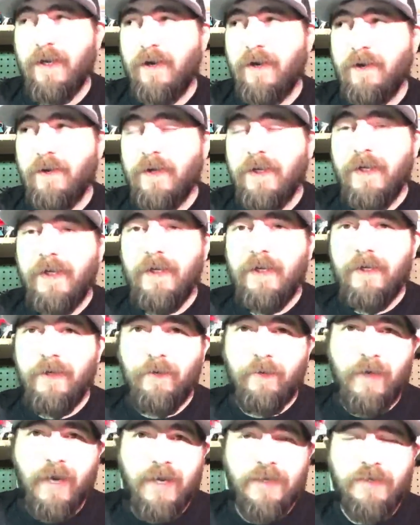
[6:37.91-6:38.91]
Now,
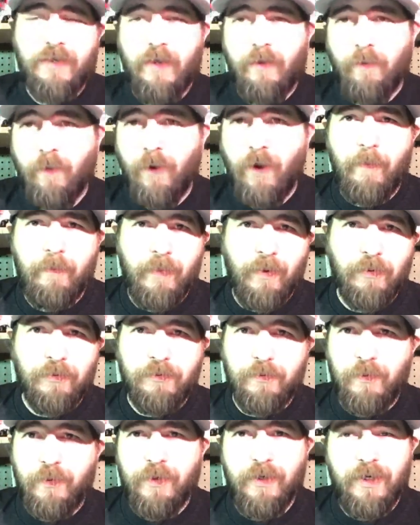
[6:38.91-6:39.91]
you know, guys are like, well, I
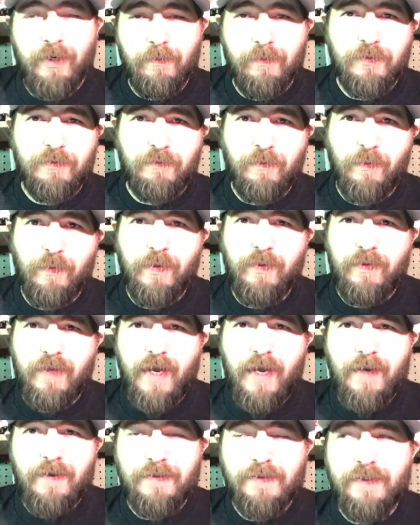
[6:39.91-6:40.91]
built one and it was
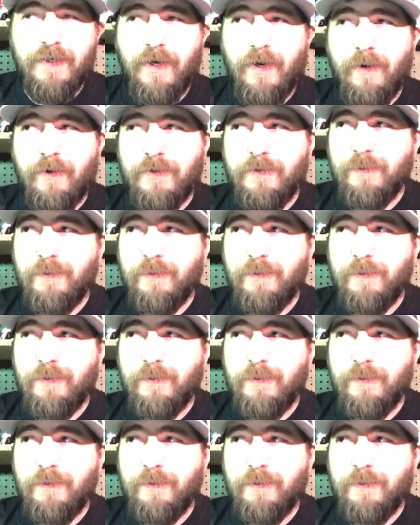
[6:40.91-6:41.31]
$40,000.